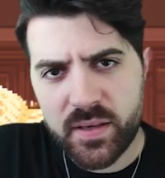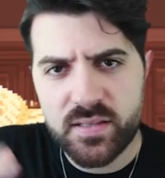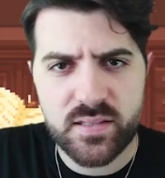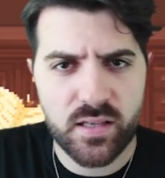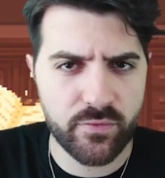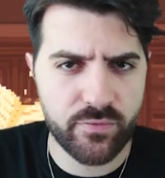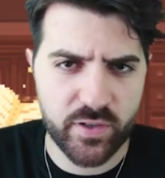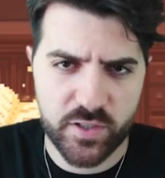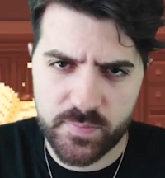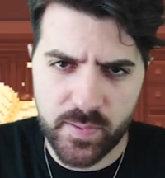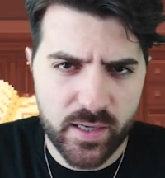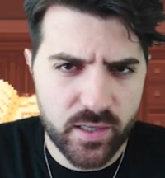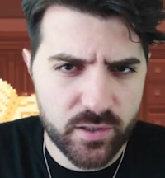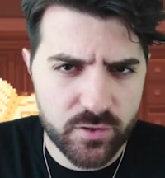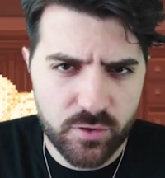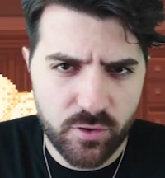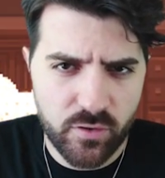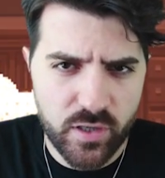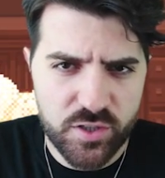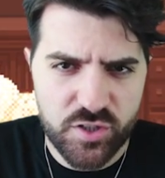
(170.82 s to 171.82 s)

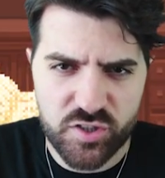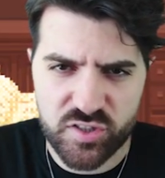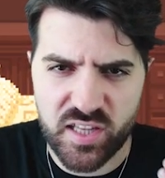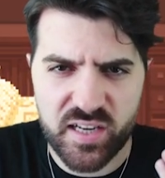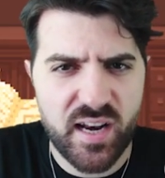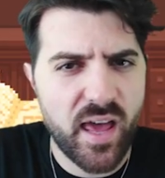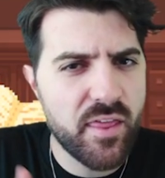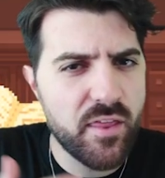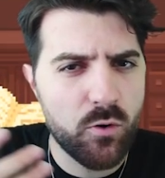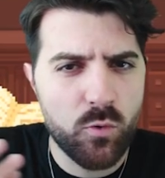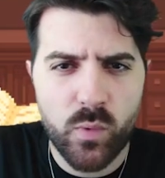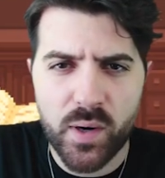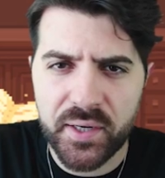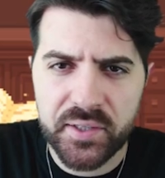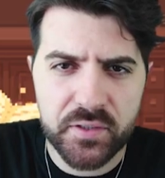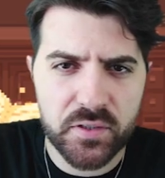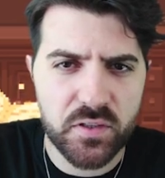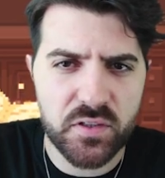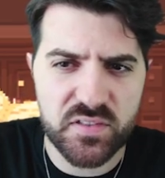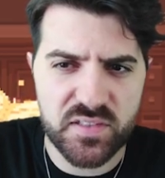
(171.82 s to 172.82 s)
self-explanatory, is just another way
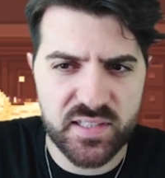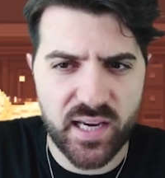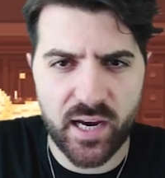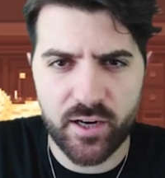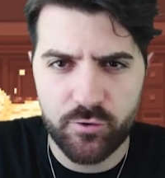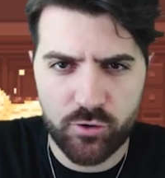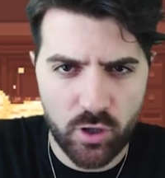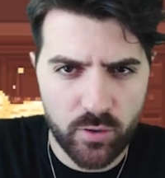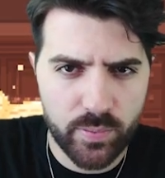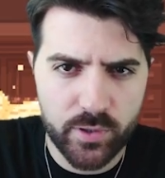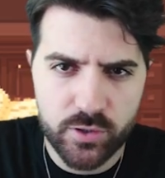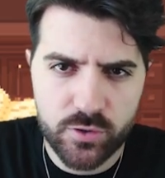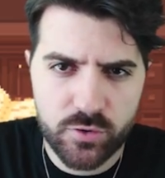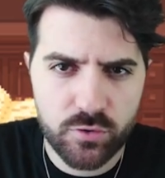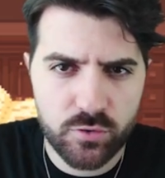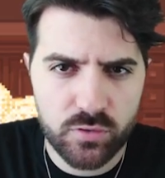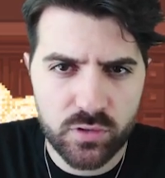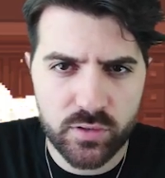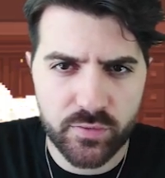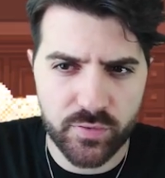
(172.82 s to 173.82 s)
to use the eyedropper
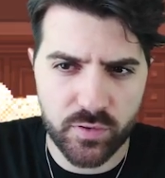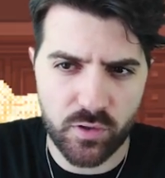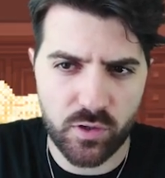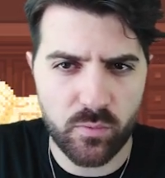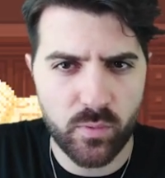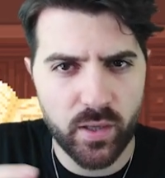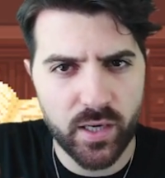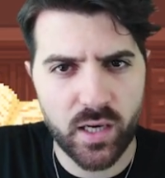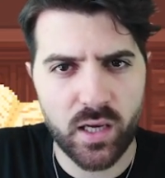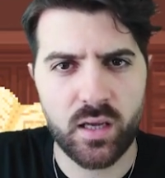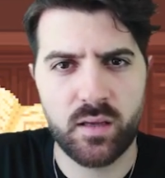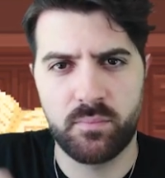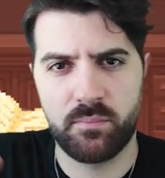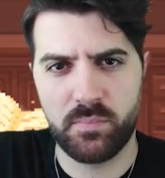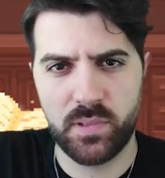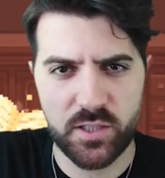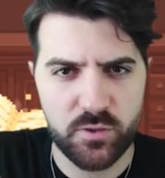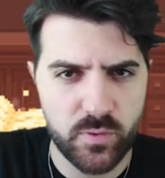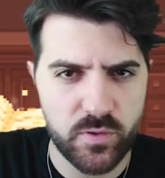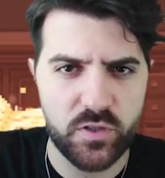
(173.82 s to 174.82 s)
tool if you don't want to
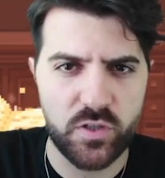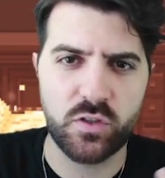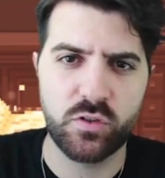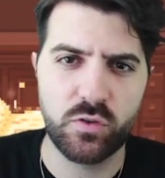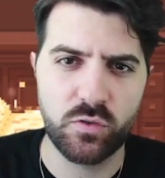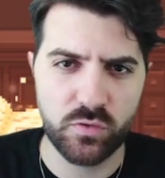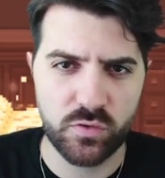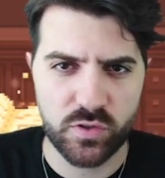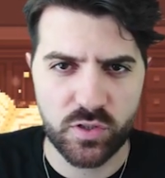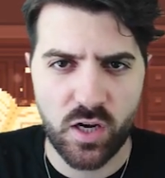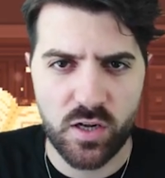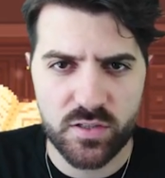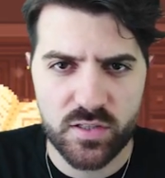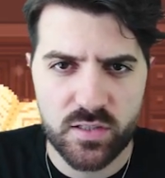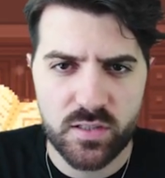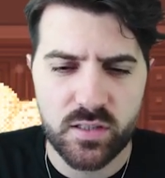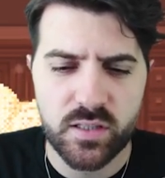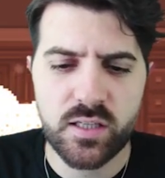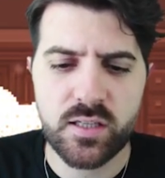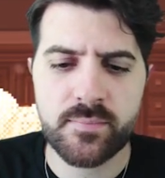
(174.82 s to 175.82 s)
be switching tools
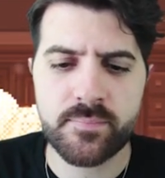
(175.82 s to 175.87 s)
constantly.